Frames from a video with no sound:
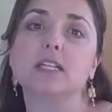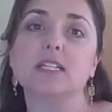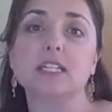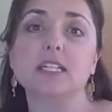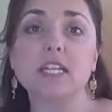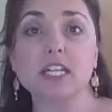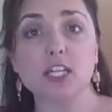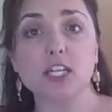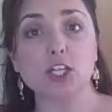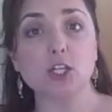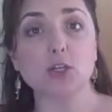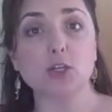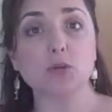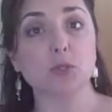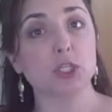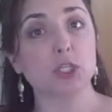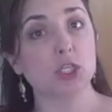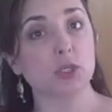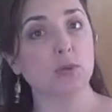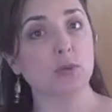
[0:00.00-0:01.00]

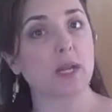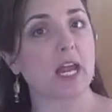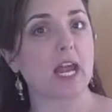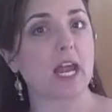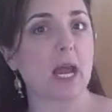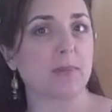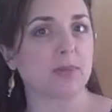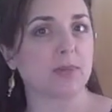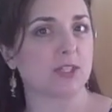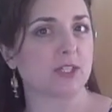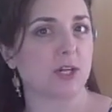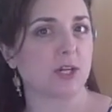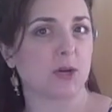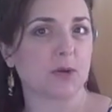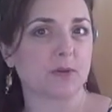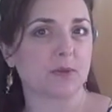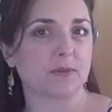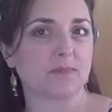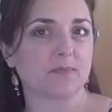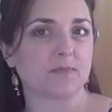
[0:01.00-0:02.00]
TQ Q&A
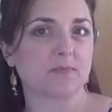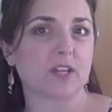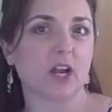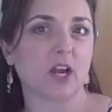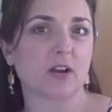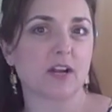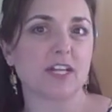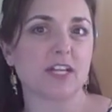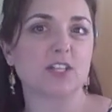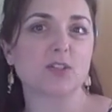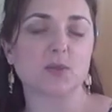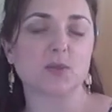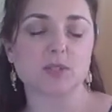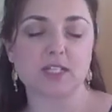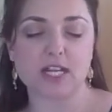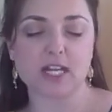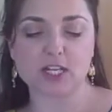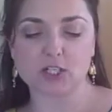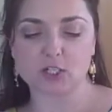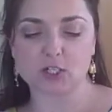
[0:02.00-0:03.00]
episode. All right, so
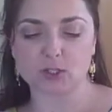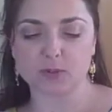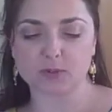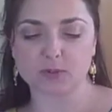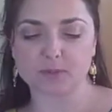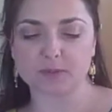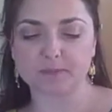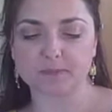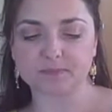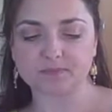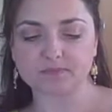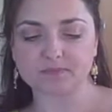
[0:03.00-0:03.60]
stay tuned.